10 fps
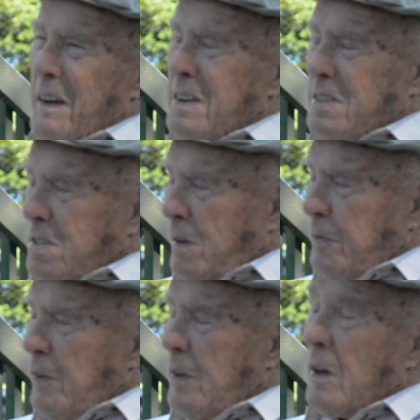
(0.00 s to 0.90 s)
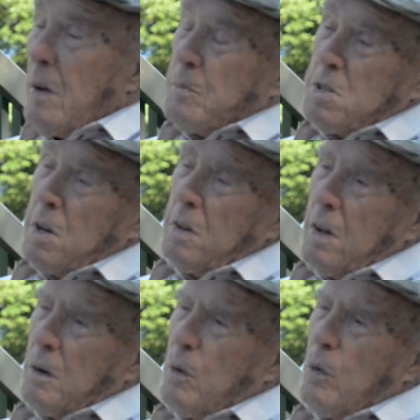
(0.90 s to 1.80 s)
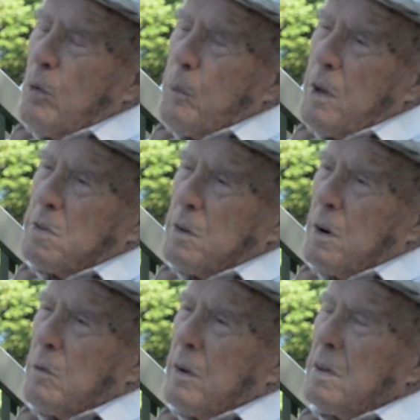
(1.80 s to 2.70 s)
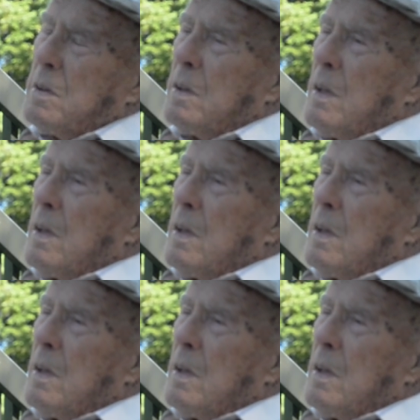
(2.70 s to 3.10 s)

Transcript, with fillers: I still feel I'm sitting in a hole, but it's all right.